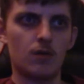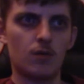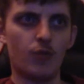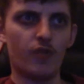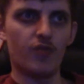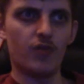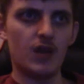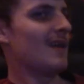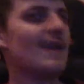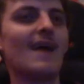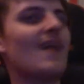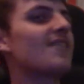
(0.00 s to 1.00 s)
Wolverine?
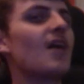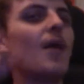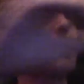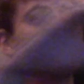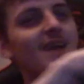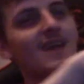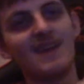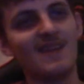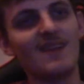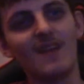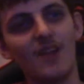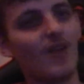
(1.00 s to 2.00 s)
Now, that's got to be, like, a
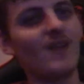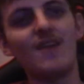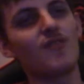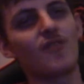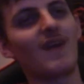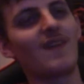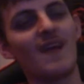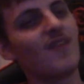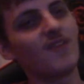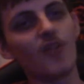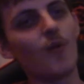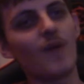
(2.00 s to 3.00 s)
little Easter egg there.
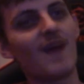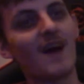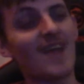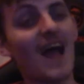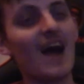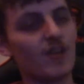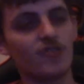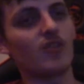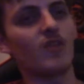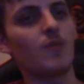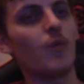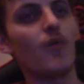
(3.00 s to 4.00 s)
There's no way that's
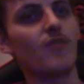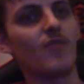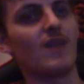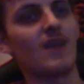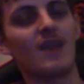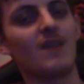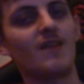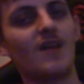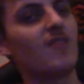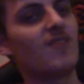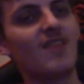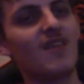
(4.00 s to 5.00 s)
actually Wolverine.
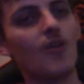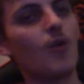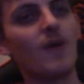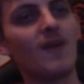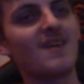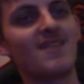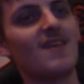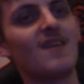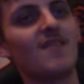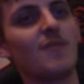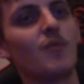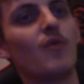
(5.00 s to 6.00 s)
There's no way they're
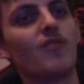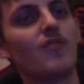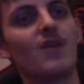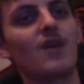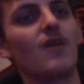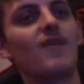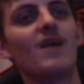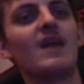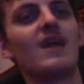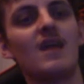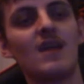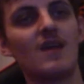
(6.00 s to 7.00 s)
teasing Wolverine
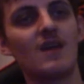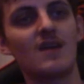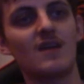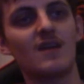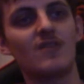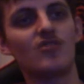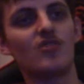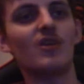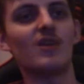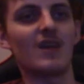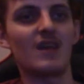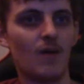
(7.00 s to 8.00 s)
already.
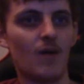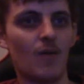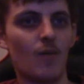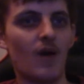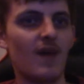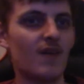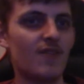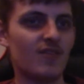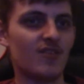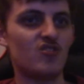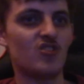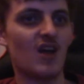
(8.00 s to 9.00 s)
Surely. Why there is a
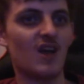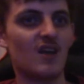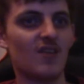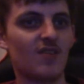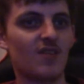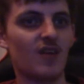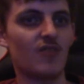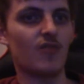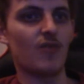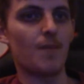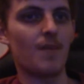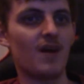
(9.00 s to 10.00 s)
giant statue of
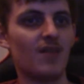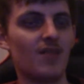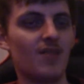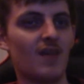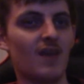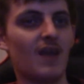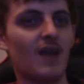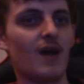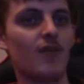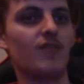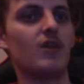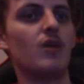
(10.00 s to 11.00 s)
a man sticking out
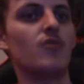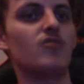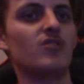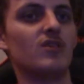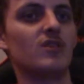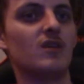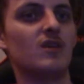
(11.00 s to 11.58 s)
of the ocean?